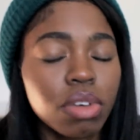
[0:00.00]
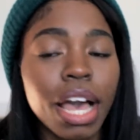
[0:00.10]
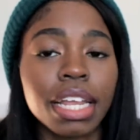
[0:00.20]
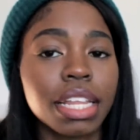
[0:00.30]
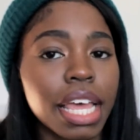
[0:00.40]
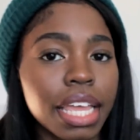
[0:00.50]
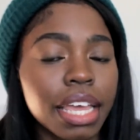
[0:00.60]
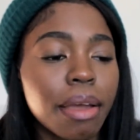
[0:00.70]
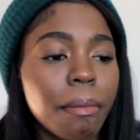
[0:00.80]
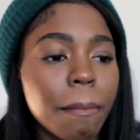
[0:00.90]
I didn't like
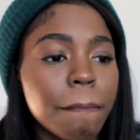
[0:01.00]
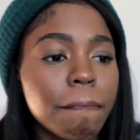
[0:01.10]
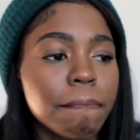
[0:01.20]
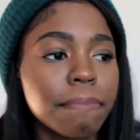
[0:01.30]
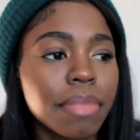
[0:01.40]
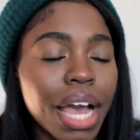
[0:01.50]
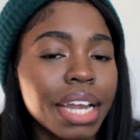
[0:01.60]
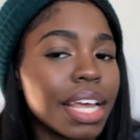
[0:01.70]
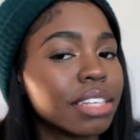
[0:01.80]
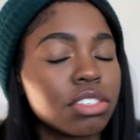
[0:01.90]
it
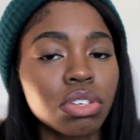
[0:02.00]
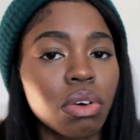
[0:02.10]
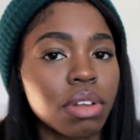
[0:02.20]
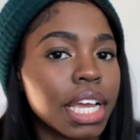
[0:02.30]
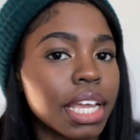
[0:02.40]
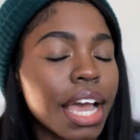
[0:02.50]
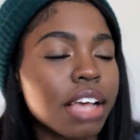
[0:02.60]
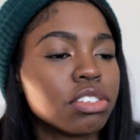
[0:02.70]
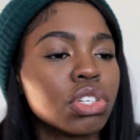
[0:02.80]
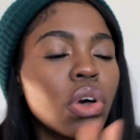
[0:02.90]
I, I still don't like it.
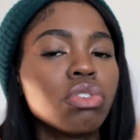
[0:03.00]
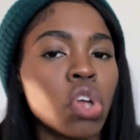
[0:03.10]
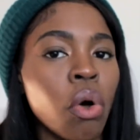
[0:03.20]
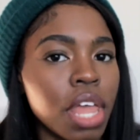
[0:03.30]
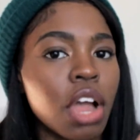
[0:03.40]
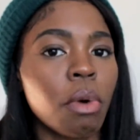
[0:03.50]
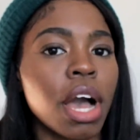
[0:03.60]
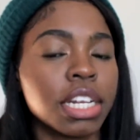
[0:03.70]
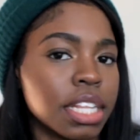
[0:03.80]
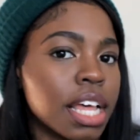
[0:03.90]
I still don't like
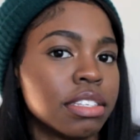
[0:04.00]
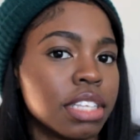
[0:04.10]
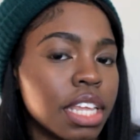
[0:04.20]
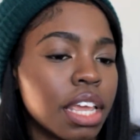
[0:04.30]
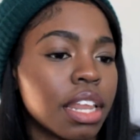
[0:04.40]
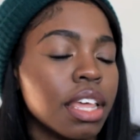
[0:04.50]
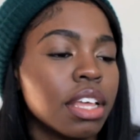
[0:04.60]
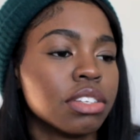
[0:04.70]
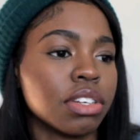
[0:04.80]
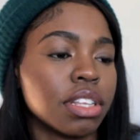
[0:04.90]
watching that scene
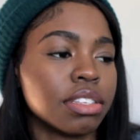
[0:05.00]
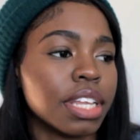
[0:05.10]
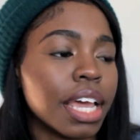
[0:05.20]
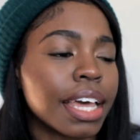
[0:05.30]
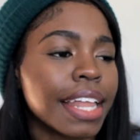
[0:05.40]
till this day.